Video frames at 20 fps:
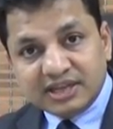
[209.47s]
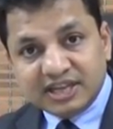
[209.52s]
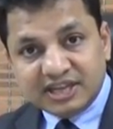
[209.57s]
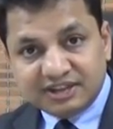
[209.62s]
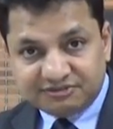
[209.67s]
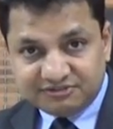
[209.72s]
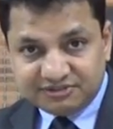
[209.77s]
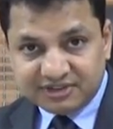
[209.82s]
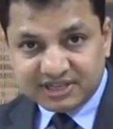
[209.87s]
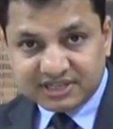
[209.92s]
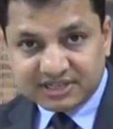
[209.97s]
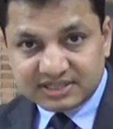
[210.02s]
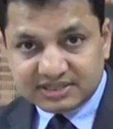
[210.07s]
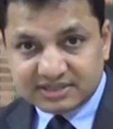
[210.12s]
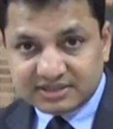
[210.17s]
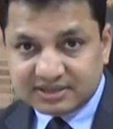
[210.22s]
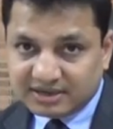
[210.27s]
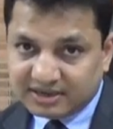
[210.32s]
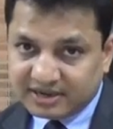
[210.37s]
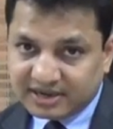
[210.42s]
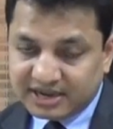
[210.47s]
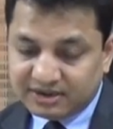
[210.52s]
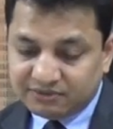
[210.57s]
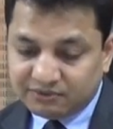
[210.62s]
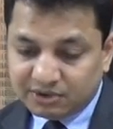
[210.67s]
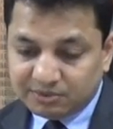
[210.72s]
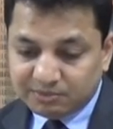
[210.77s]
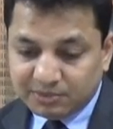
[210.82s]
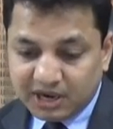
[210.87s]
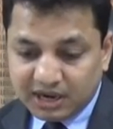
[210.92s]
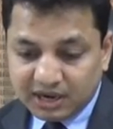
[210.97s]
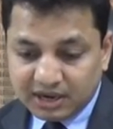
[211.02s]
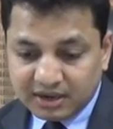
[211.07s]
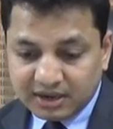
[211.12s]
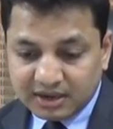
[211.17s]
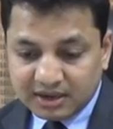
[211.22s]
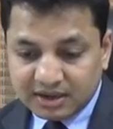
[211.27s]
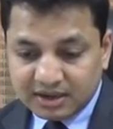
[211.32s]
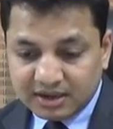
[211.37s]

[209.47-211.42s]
If yes, again 1 mark.